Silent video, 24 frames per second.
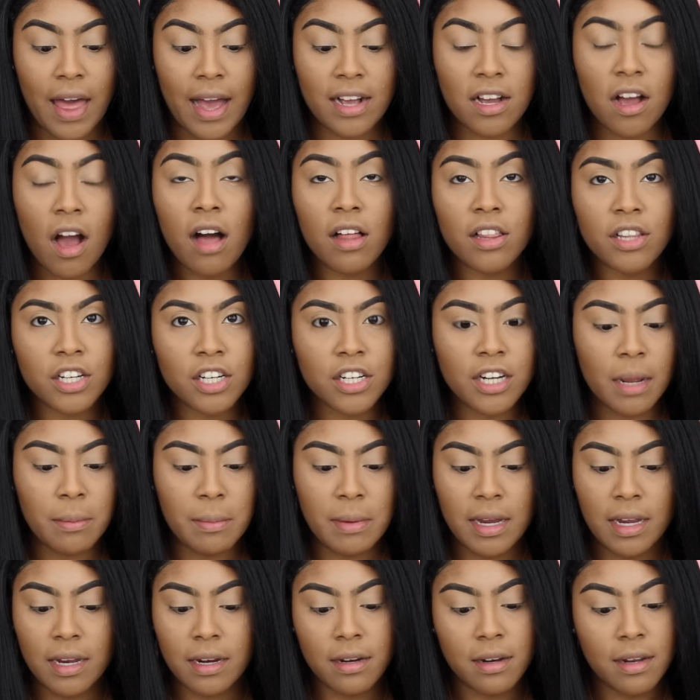that color. I
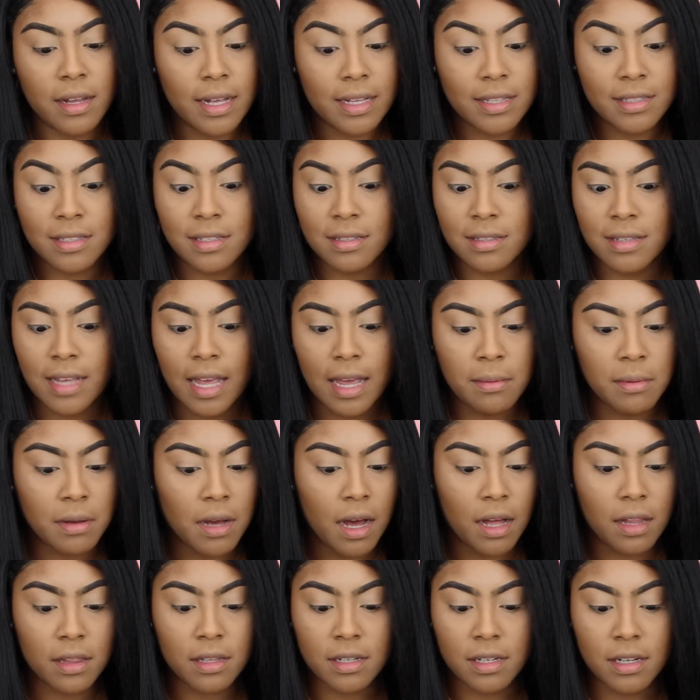mean, it's the same
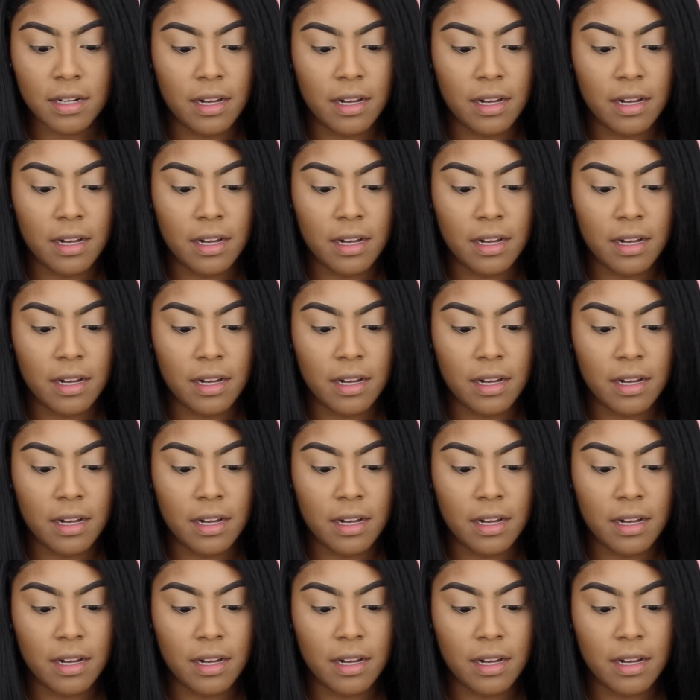color